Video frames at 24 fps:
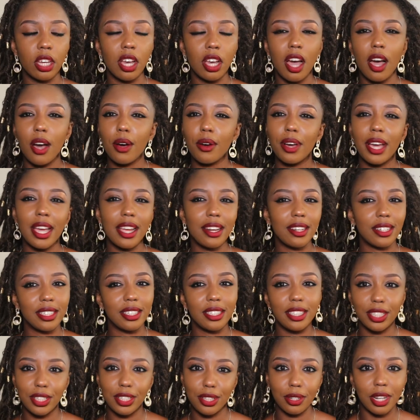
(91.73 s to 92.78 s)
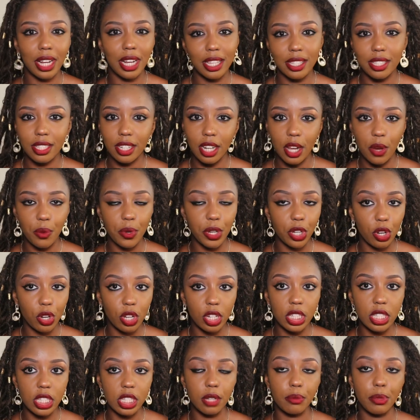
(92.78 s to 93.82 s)
how can ridiculous in a week,
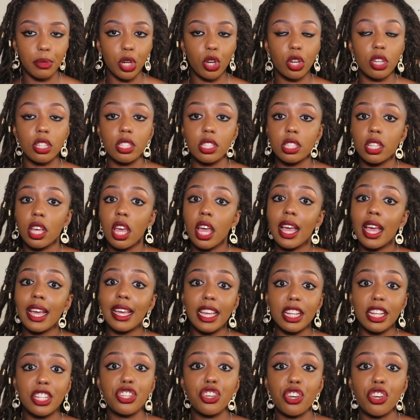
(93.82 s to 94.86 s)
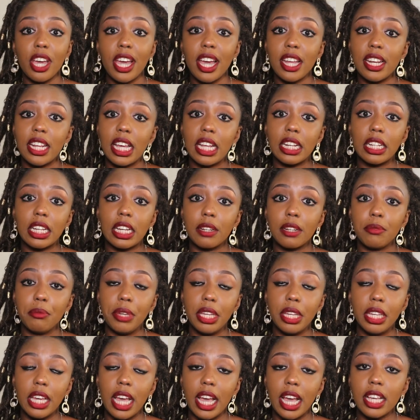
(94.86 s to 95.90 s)
honestly, because getting your hair done can
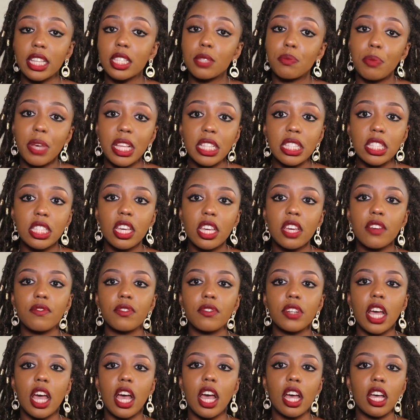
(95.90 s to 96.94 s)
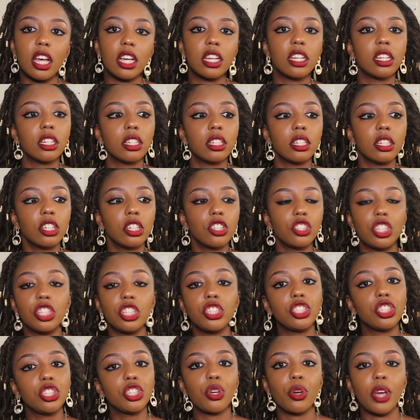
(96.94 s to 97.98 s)
be expensive.
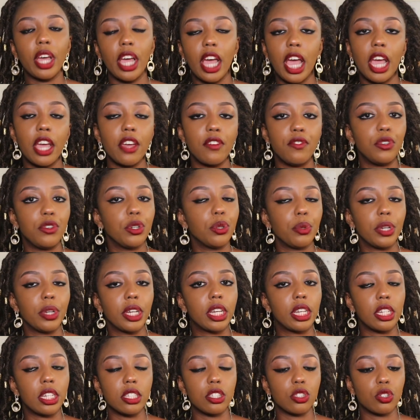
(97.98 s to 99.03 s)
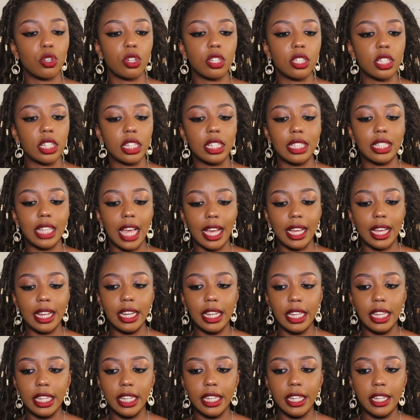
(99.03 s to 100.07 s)
Changing your hair every week is not
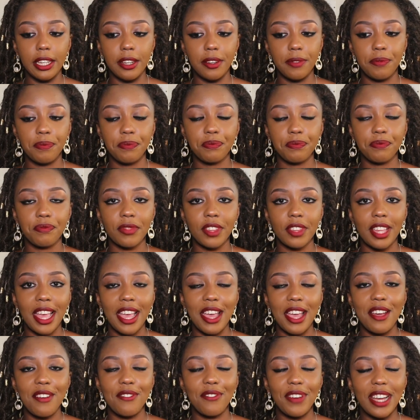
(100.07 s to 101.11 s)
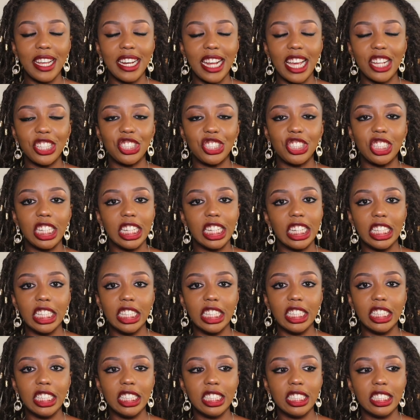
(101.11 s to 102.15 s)
exactly
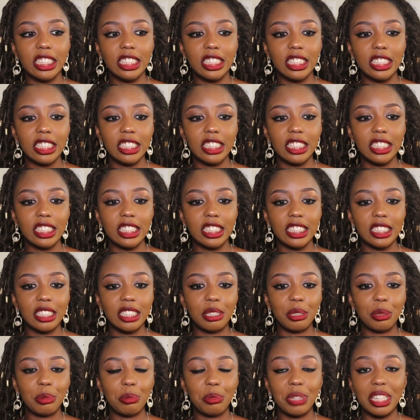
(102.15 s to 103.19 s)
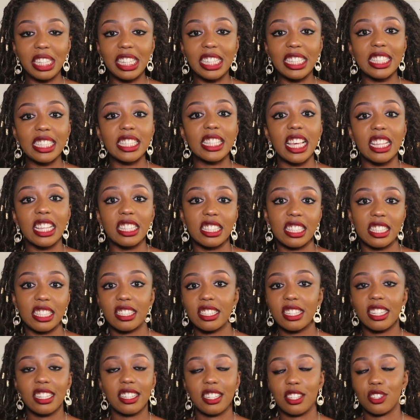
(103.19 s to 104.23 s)
financially making sense.
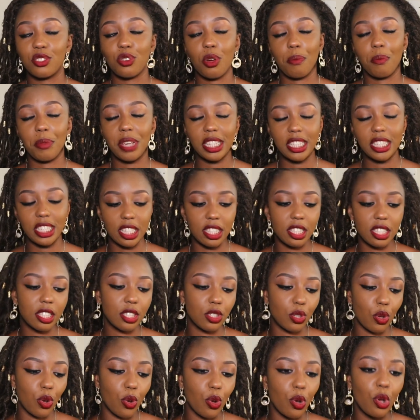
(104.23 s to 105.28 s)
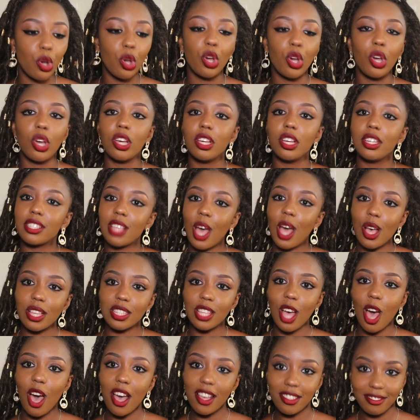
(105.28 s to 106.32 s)
It does not make sense. So
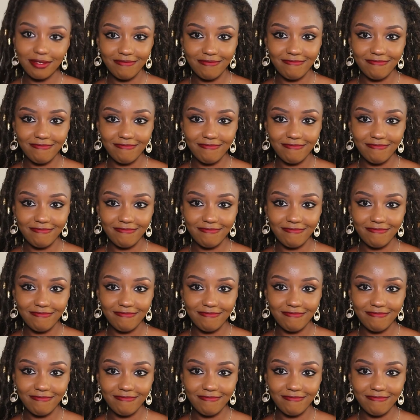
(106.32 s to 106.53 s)
sawa,